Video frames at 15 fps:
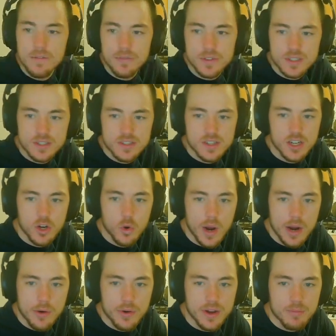This is an
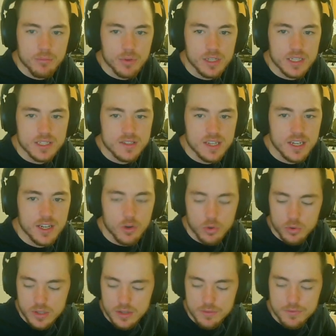aquarium release that could
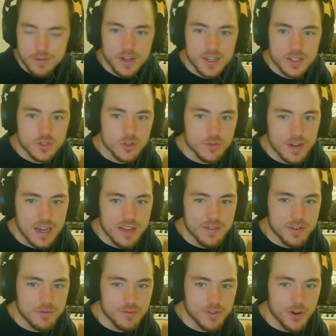only fucking survive
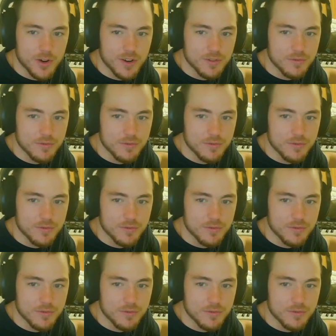in Florida.